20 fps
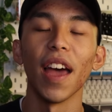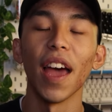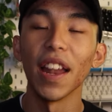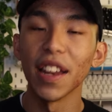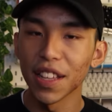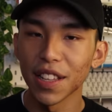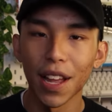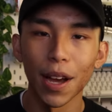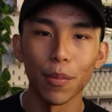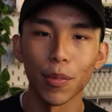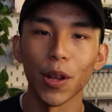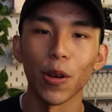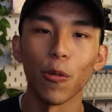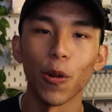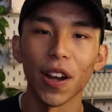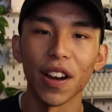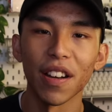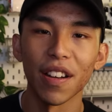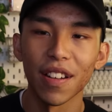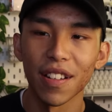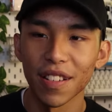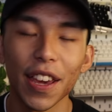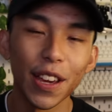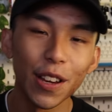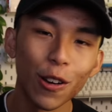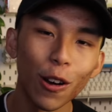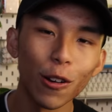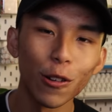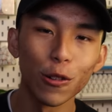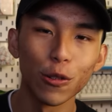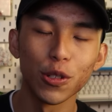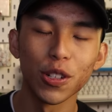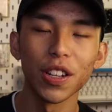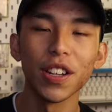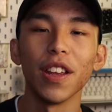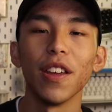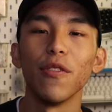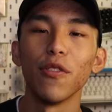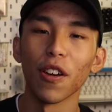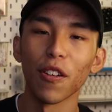anytime they want. In
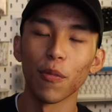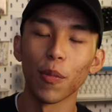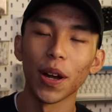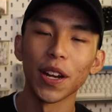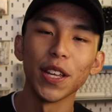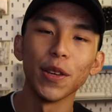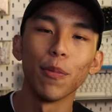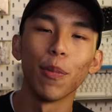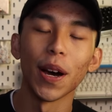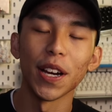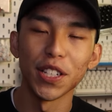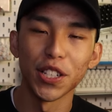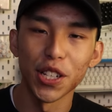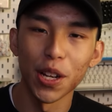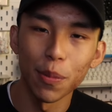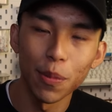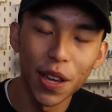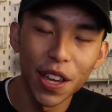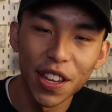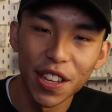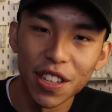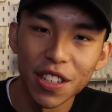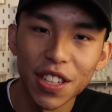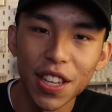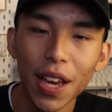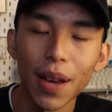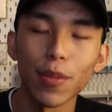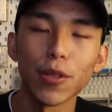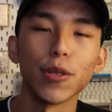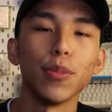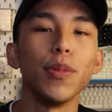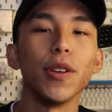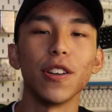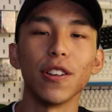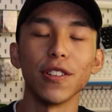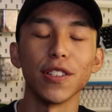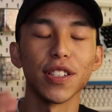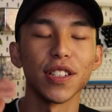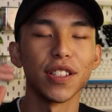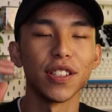conclusion, if you have money, buy GMK keycaps
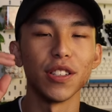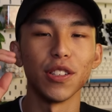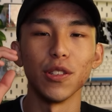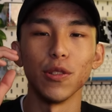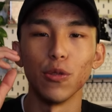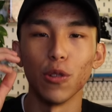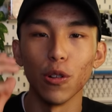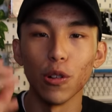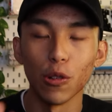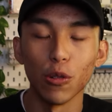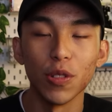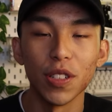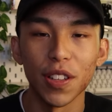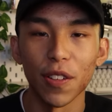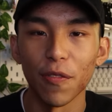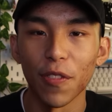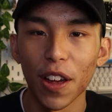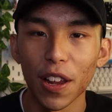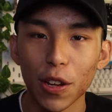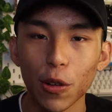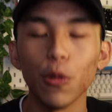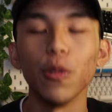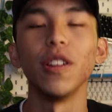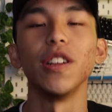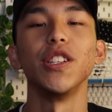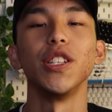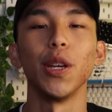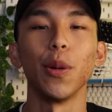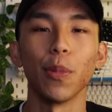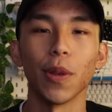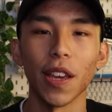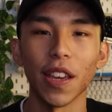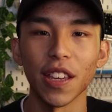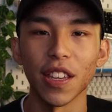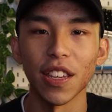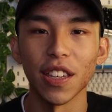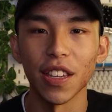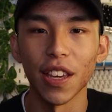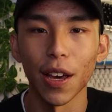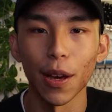because you don't lose the value in the GMK
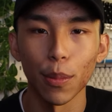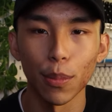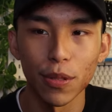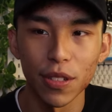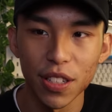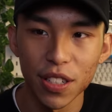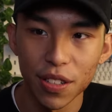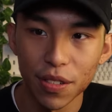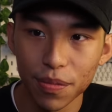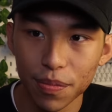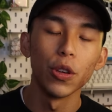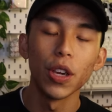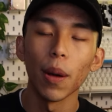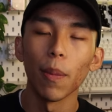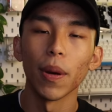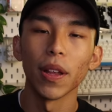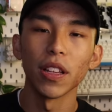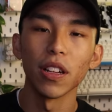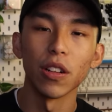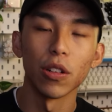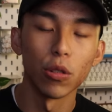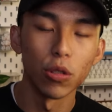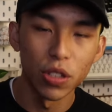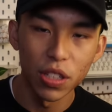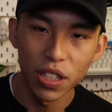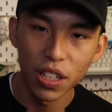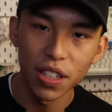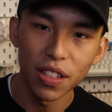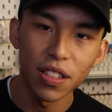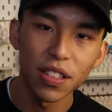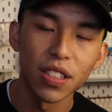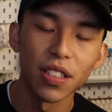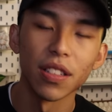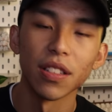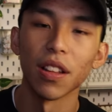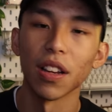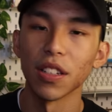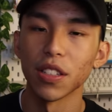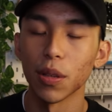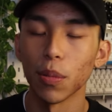keycaps. You get better acoustics,
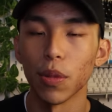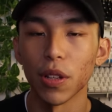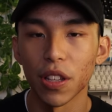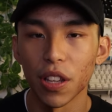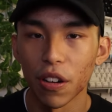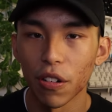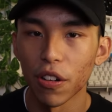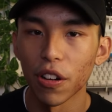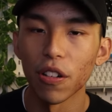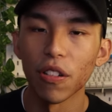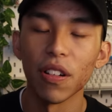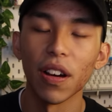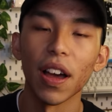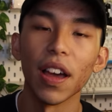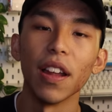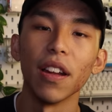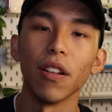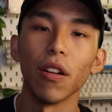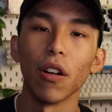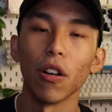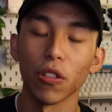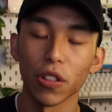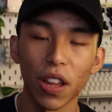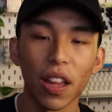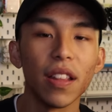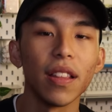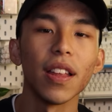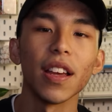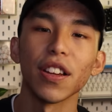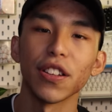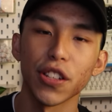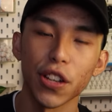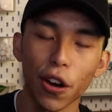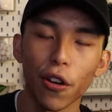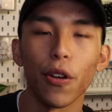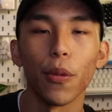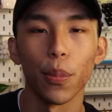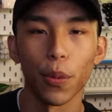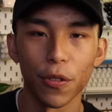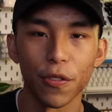nicer material, and authentic
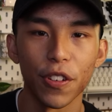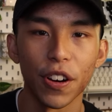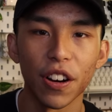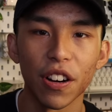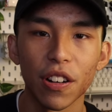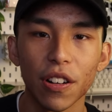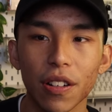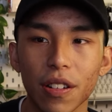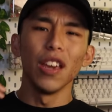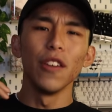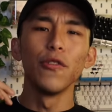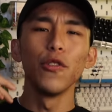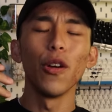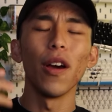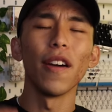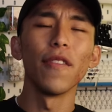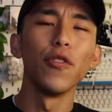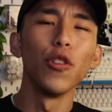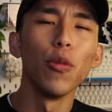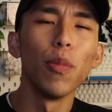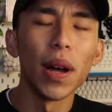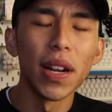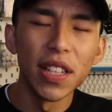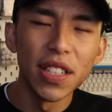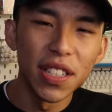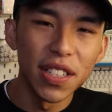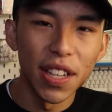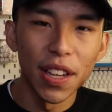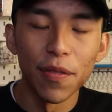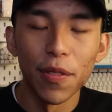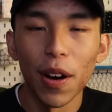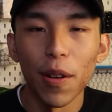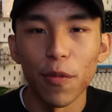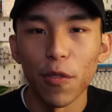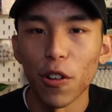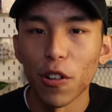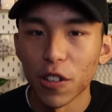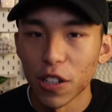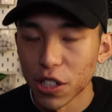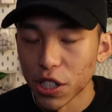Cherry profile. If you have no money, save up
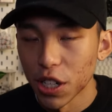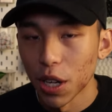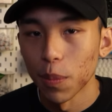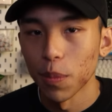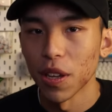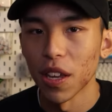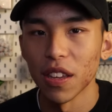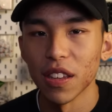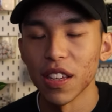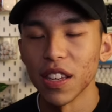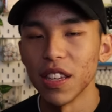for the GMK